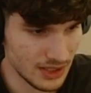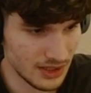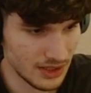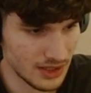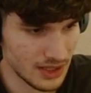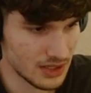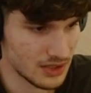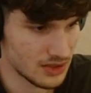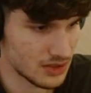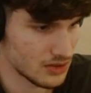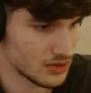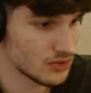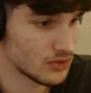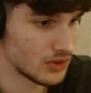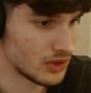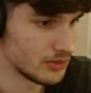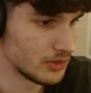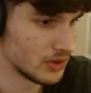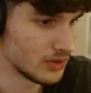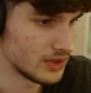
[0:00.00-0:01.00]
that's
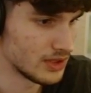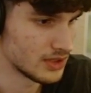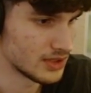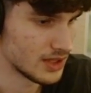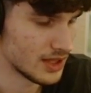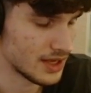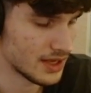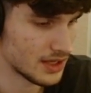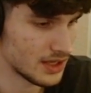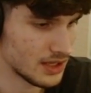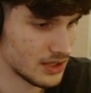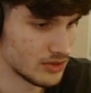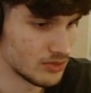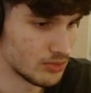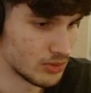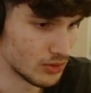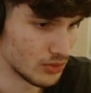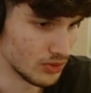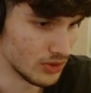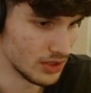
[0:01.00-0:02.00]
cool about this deck is
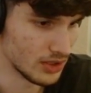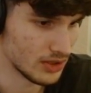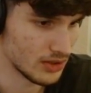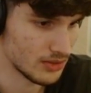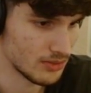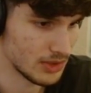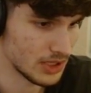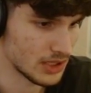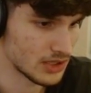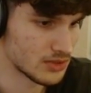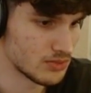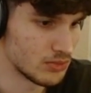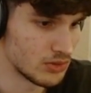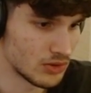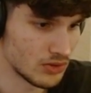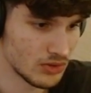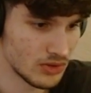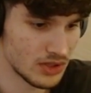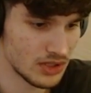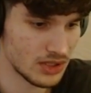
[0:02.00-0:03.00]
Brood, because
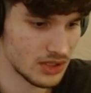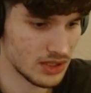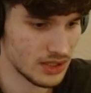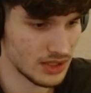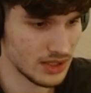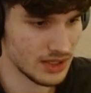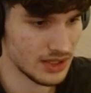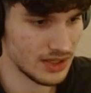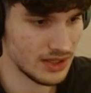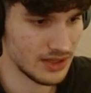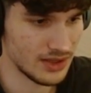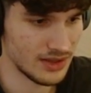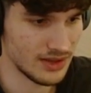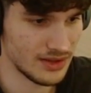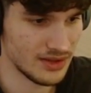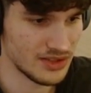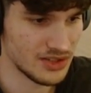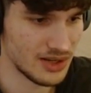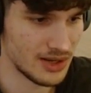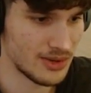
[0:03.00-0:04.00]
Brood
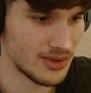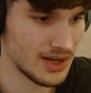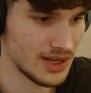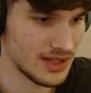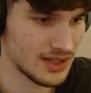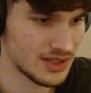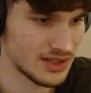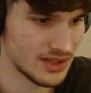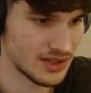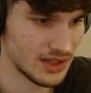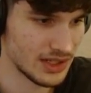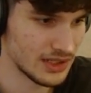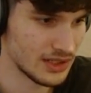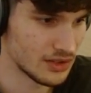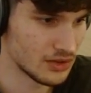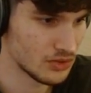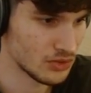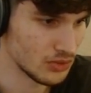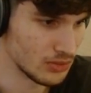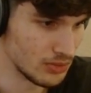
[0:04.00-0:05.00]
generates another
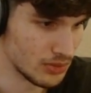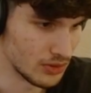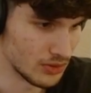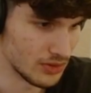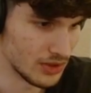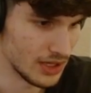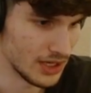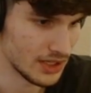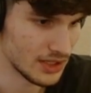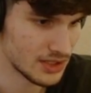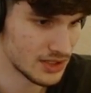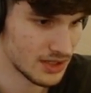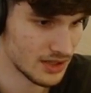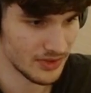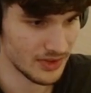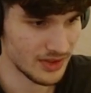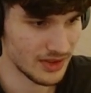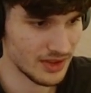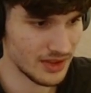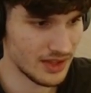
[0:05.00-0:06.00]
2 Broodlings
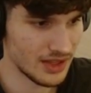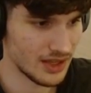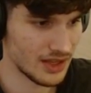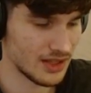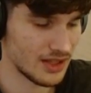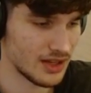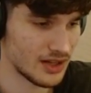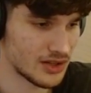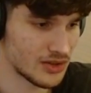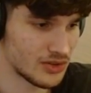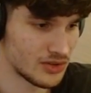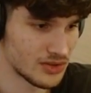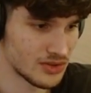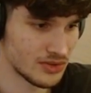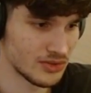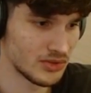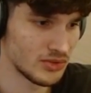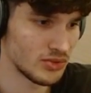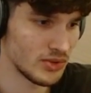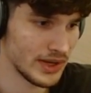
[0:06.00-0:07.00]
that are
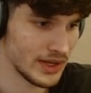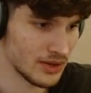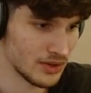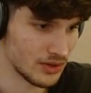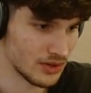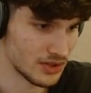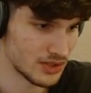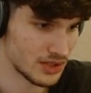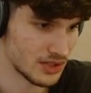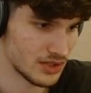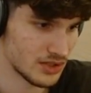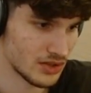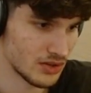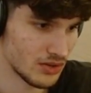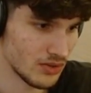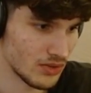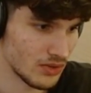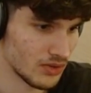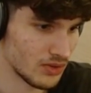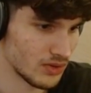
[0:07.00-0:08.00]
also 3 cost,
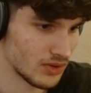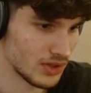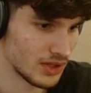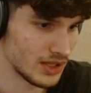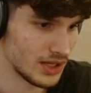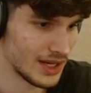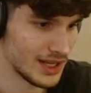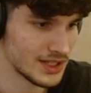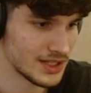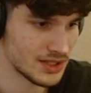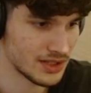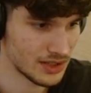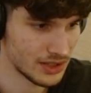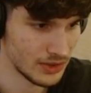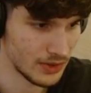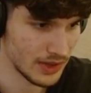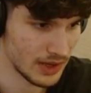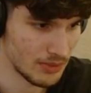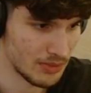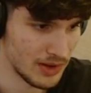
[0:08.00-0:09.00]
so on the last
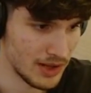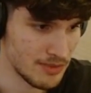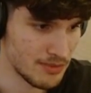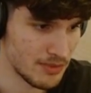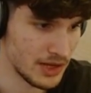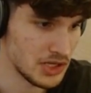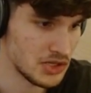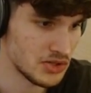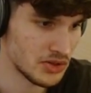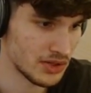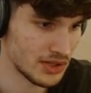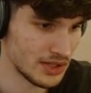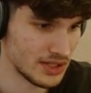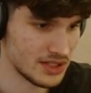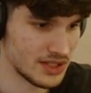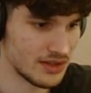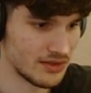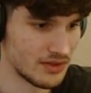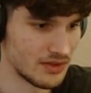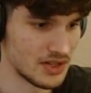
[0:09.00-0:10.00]
turn you can play Patriot and
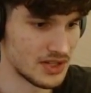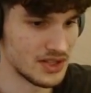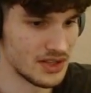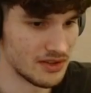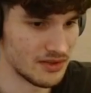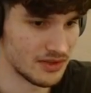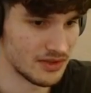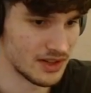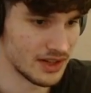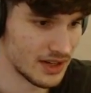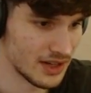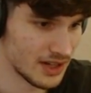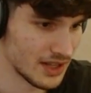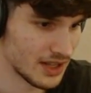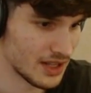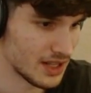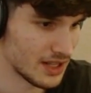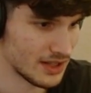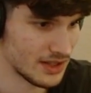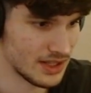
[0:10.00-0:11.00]
Silver Surfer.
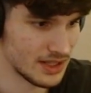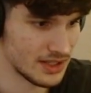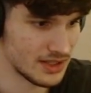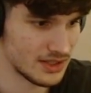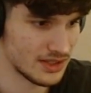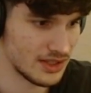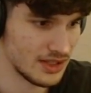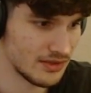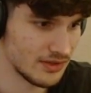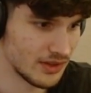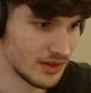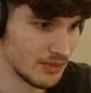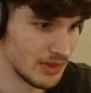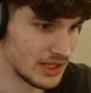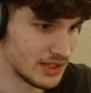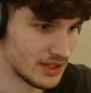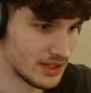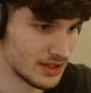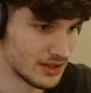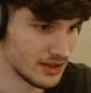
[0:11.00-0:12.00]
That's even
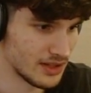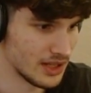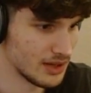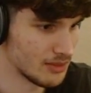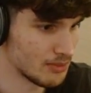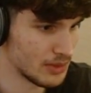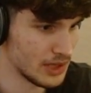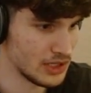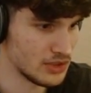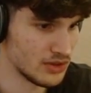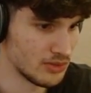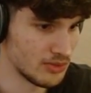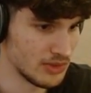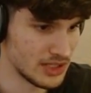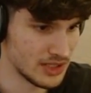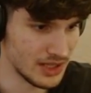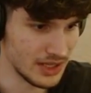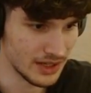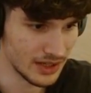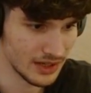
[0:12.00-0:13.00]
better than Patriot
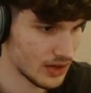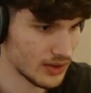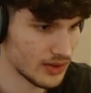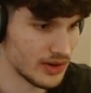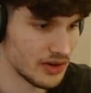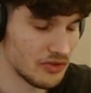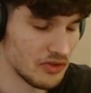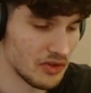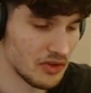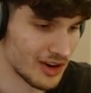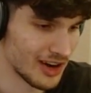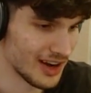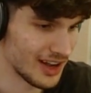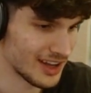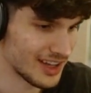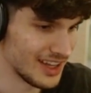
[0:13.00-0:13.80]
Mystique. Or if you're lucky